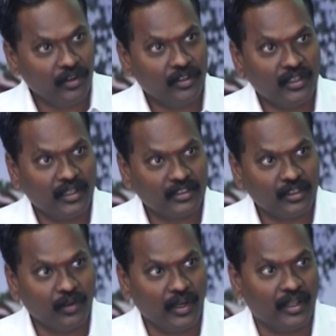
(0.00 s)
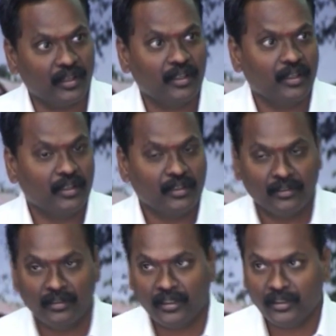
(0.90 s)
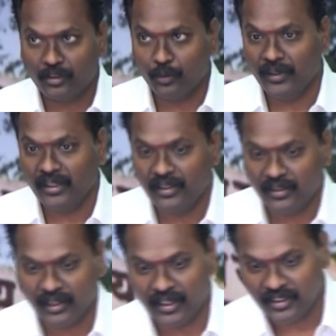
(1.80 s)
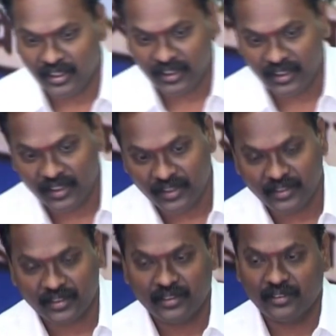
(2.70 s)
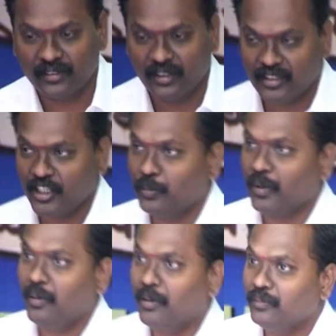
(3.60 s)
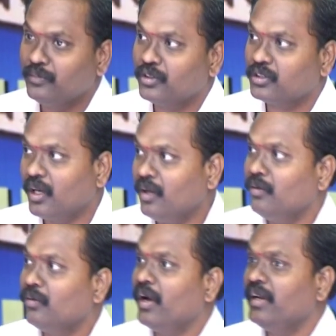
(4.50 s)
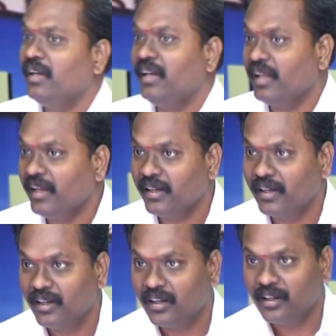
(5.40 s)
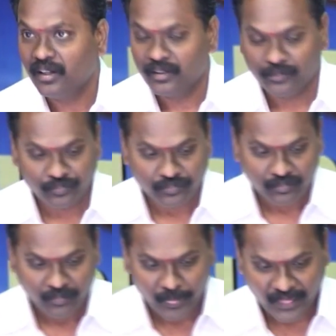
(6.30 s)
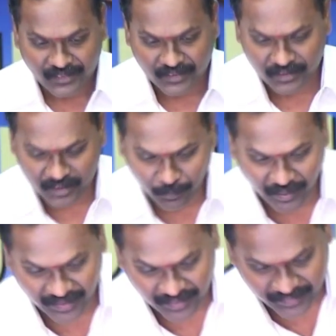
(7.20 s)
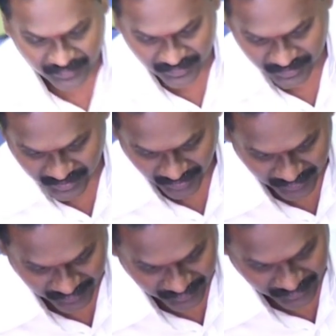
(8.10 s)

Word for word: into the reservoir. There are so many uncertainties. In such problem to solve, I need a systematic study.